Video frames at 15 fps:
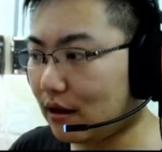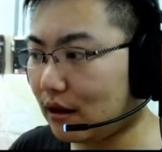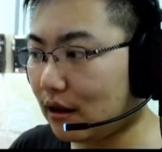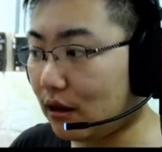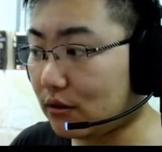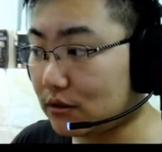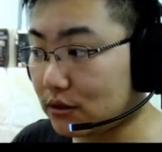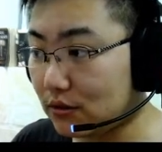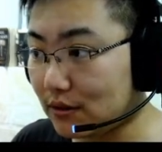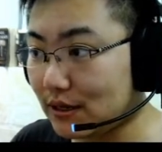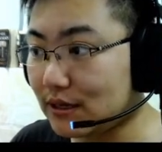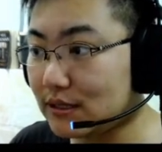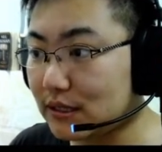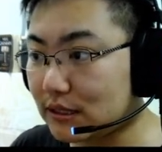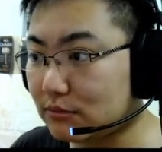Oh, so
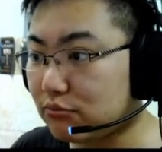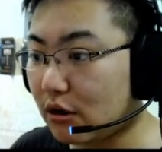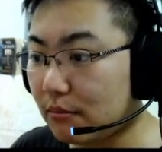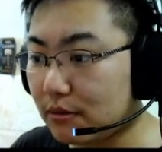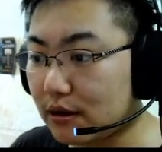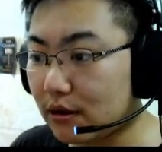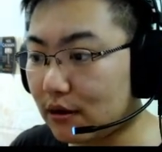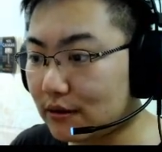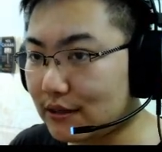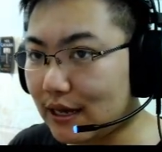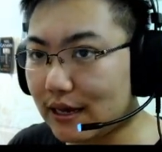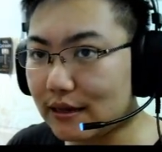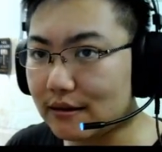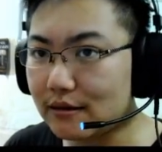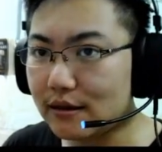this is probably gonna
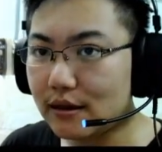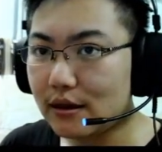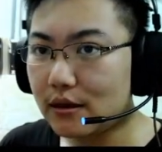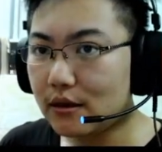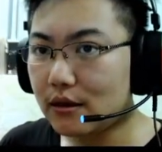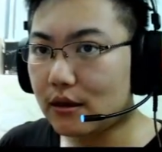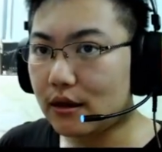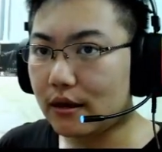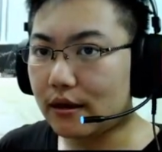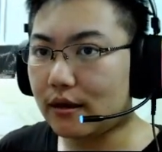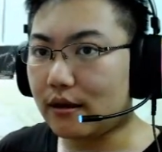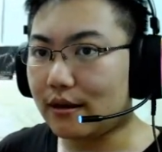take uh,